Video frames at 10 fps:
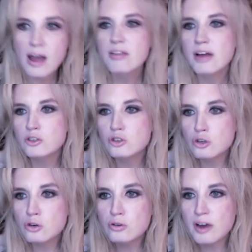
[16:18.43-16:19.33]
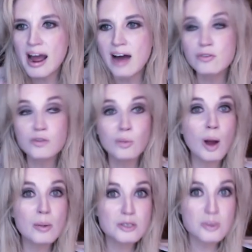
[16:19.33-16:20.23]
That's Tuned Out from
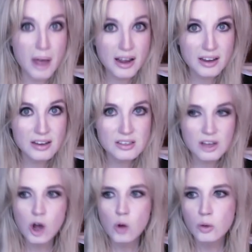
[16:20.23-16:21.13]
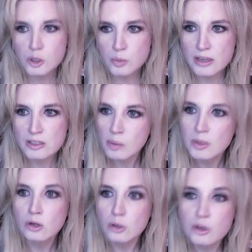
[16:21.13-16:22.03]
Robert Zemeckis, which is basically going to be
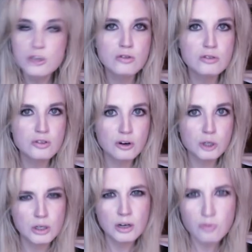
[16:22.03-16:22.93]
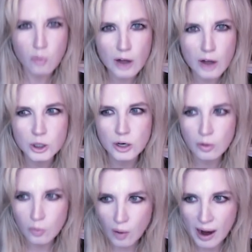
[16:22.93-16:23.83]
a Looney Tunes version of Roger
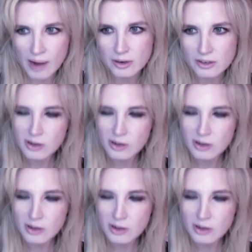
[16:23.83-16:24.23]
Rabbit.